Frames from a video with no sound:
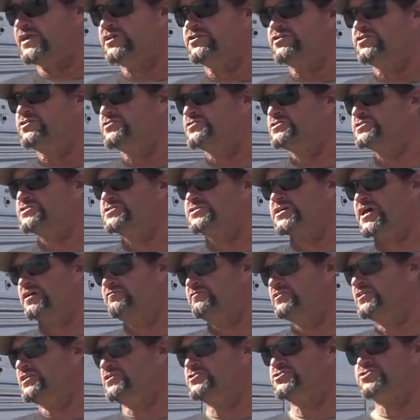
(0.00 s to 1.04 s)
can do
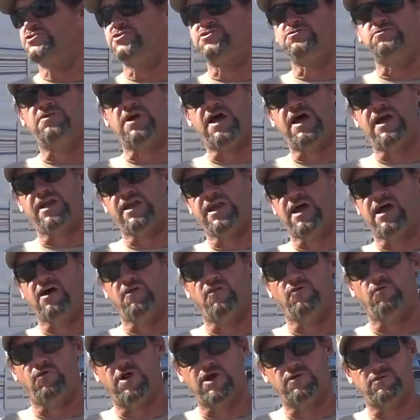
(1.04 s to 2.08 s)
72 right now
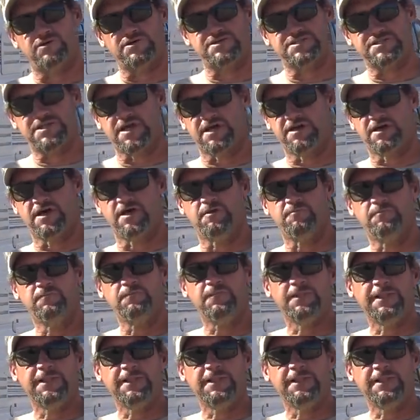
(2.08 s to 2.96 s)
the way we're set up,